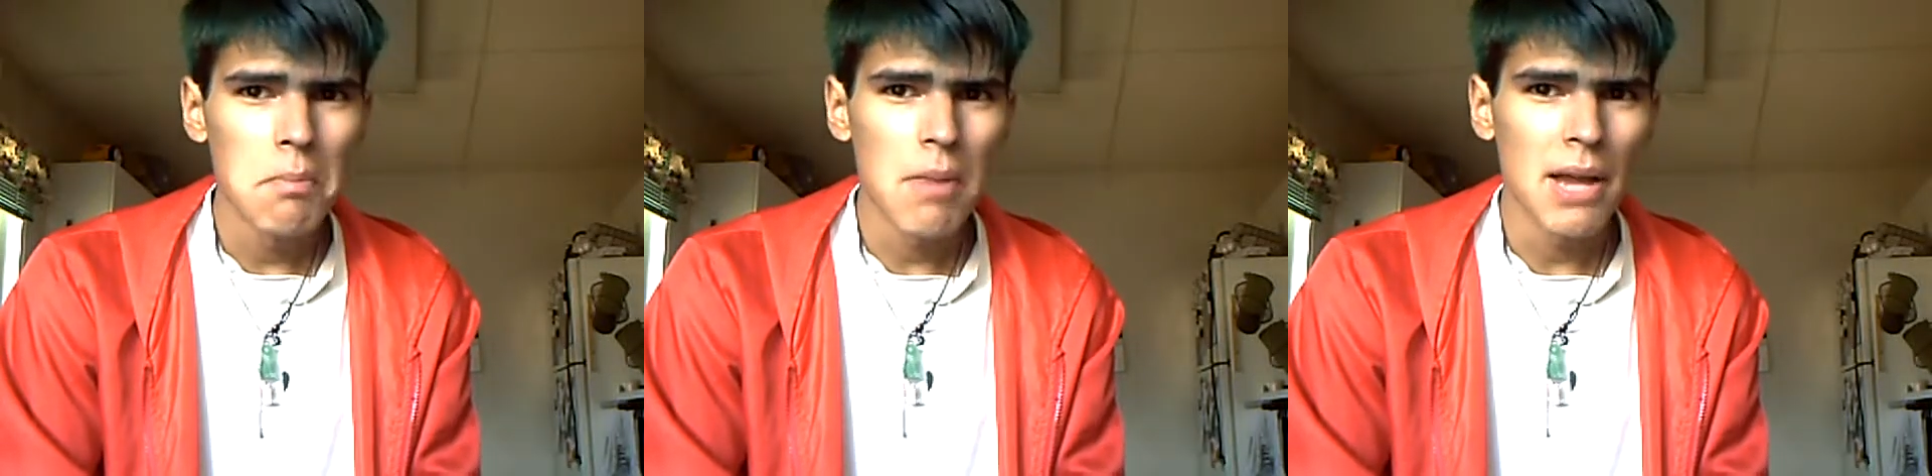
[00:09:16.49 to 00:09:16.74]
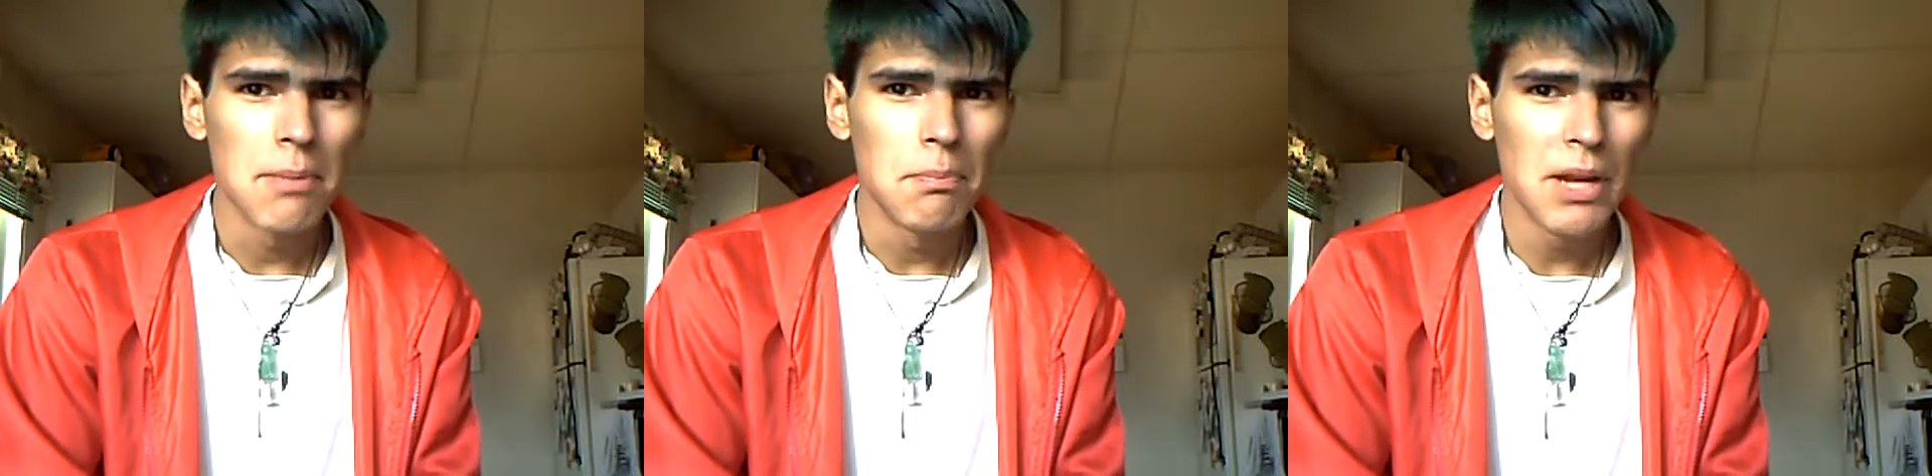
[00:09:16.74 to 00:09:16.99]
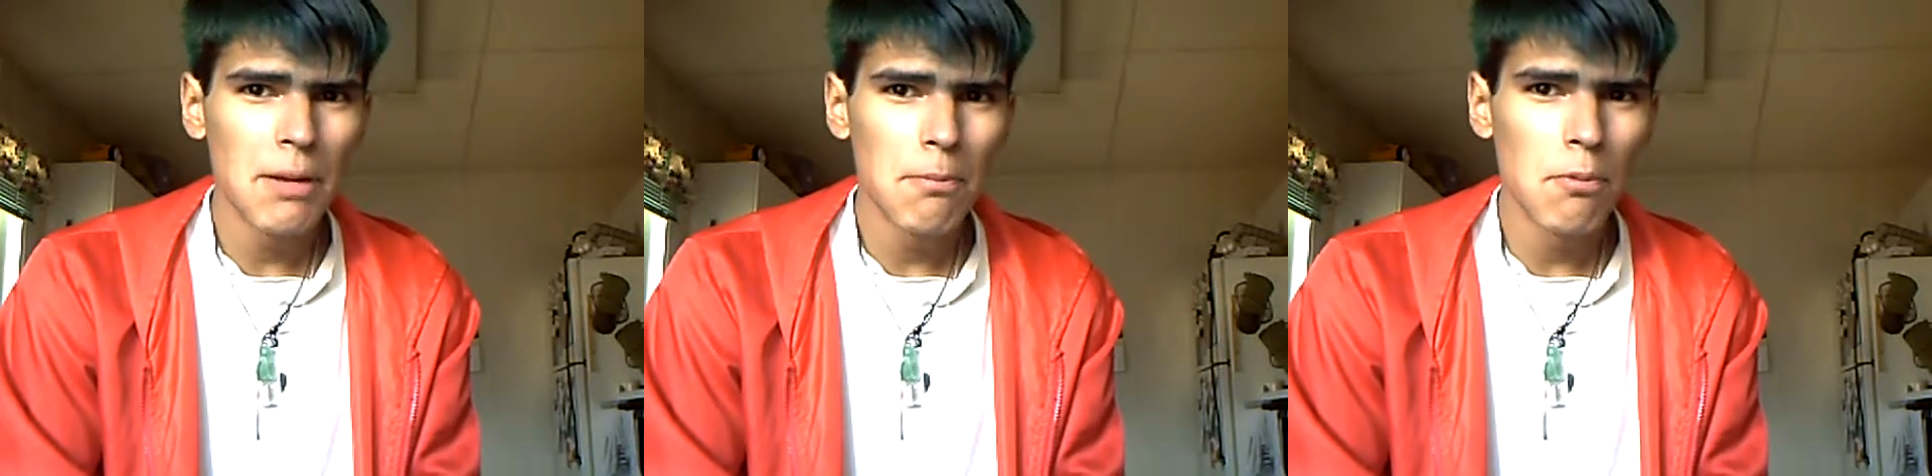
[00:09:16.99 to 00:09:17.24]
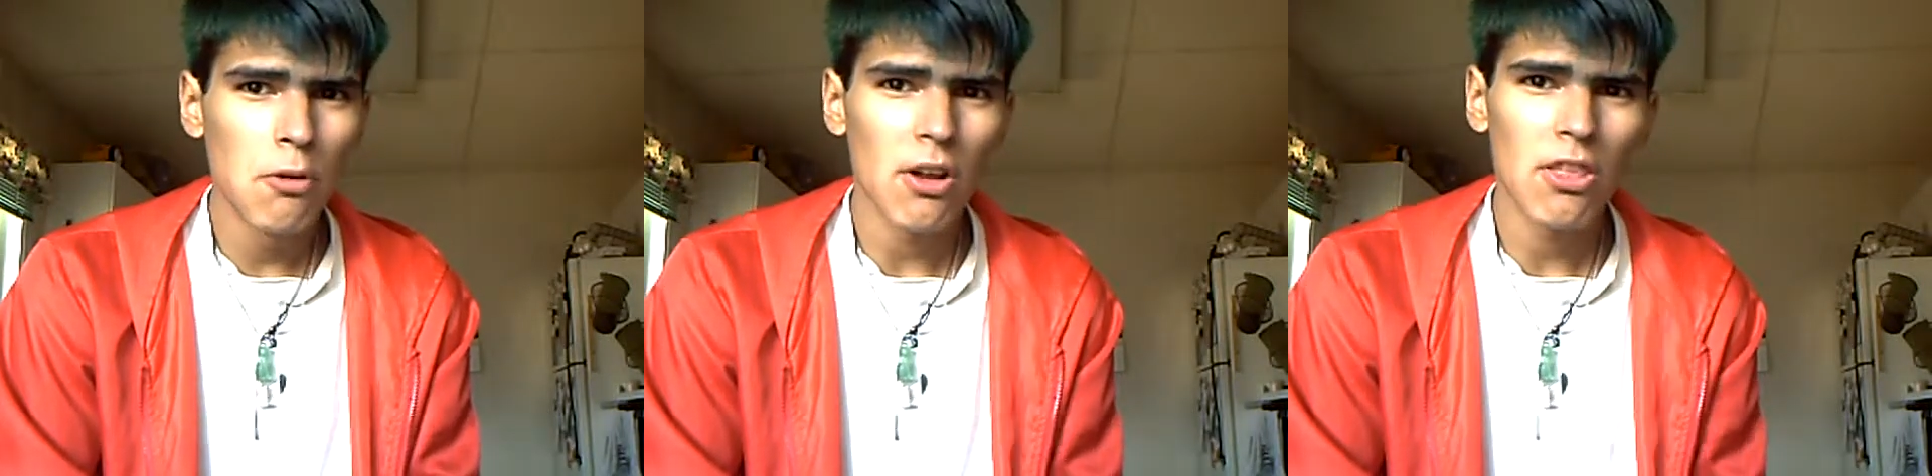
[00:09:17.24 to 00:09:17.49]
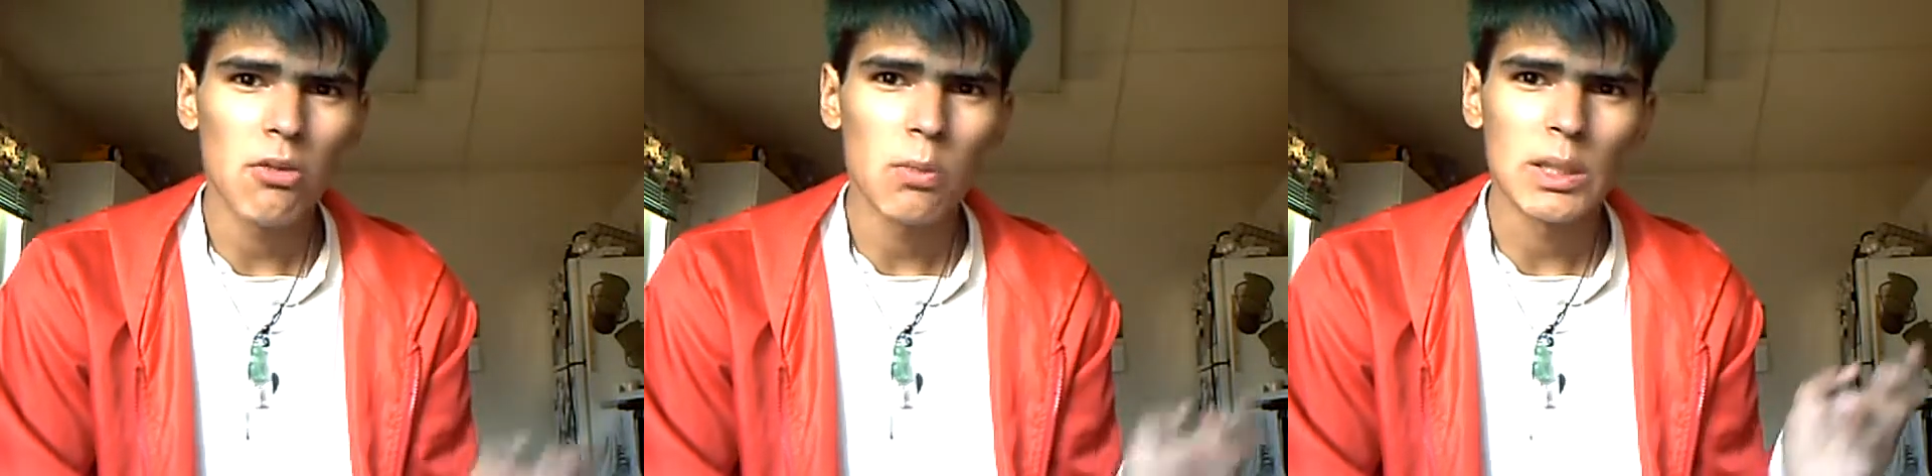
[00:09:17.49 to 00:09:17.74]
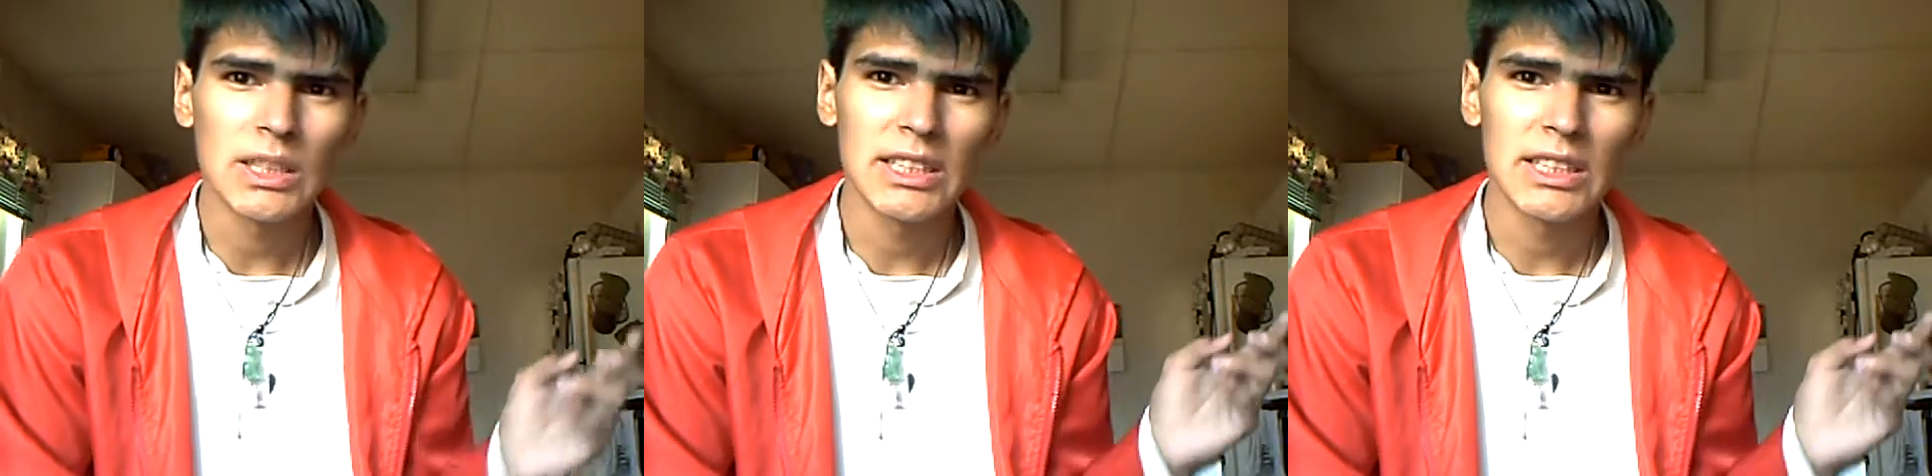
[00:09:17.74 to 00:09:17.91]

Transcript: my big brother was